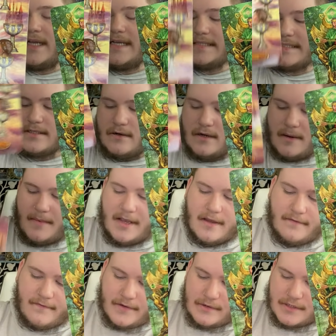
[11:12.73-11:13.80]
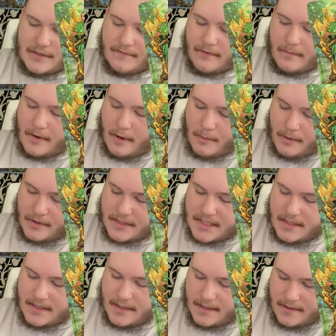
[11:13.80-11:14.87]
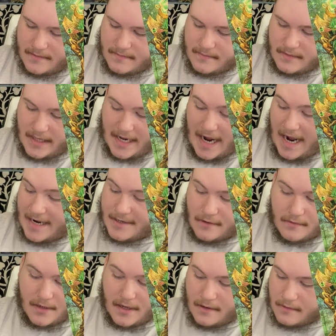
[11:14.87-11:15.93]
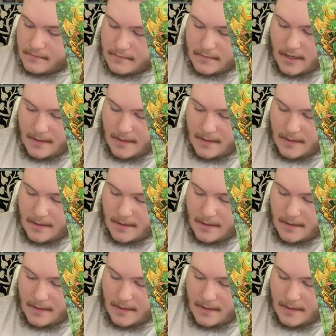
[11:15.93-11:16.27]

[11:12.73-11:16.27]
It's still going to be confusion from your person here. Like, I don't know.